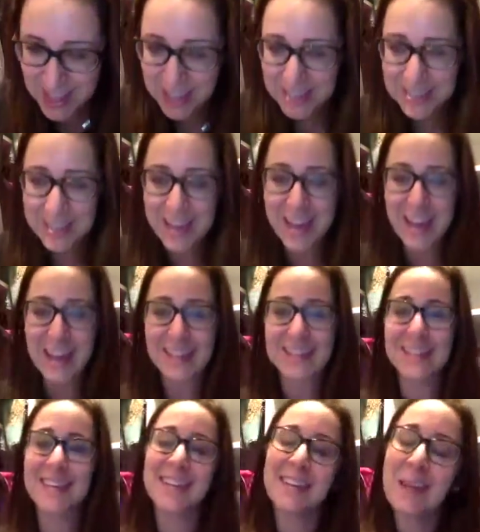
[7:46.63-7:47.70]

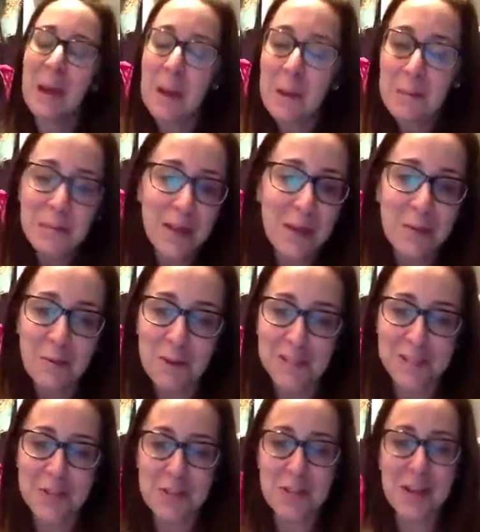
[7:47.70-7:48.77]
Jason, it
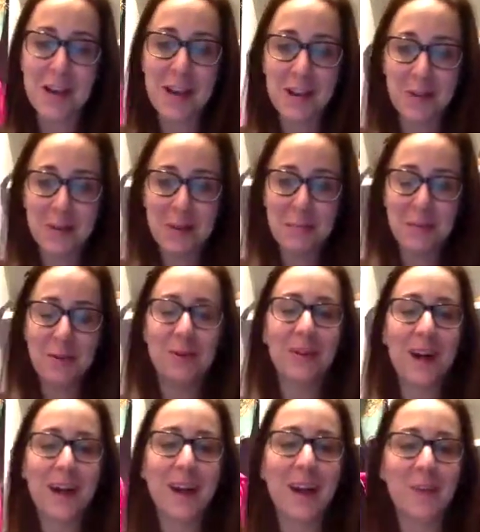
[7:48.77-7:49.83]
wasn't She Got No Nipple.
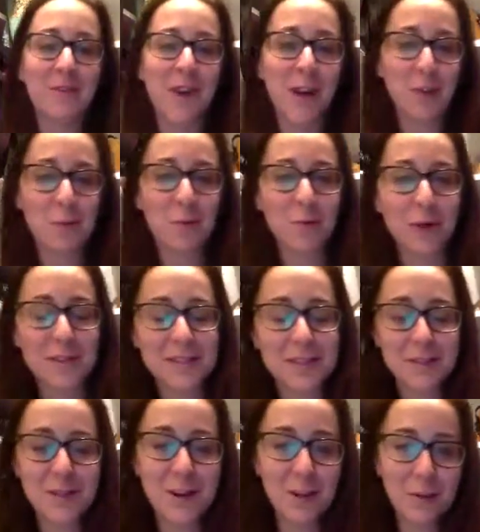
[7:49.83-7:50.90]
I got a follower once that
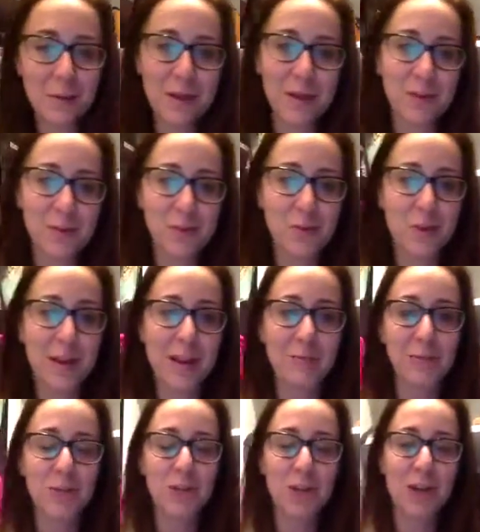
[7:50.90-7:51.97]
followed me, and her screen name
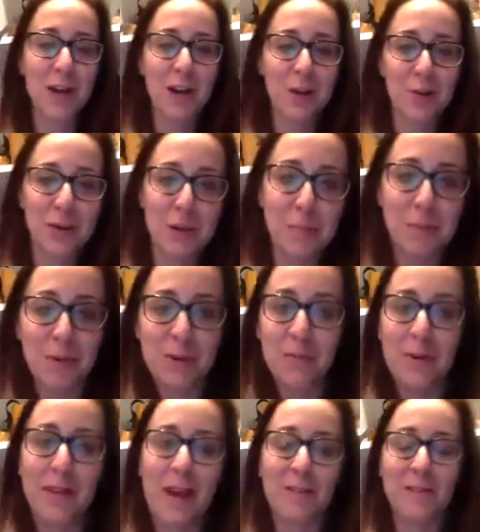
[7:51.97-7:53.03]
was She Got No Nipple, and we
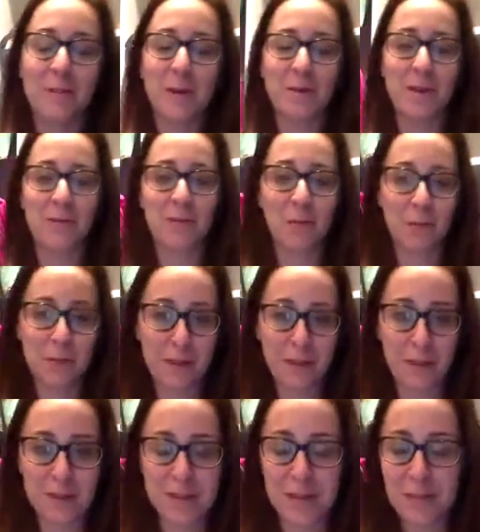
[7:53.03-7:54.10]
laughed about that for a really
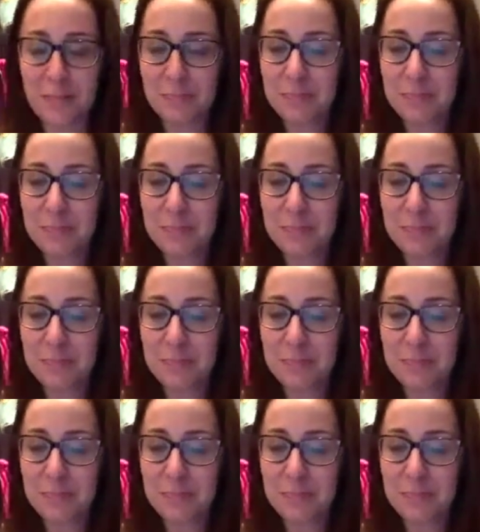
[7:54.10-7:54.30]
long time.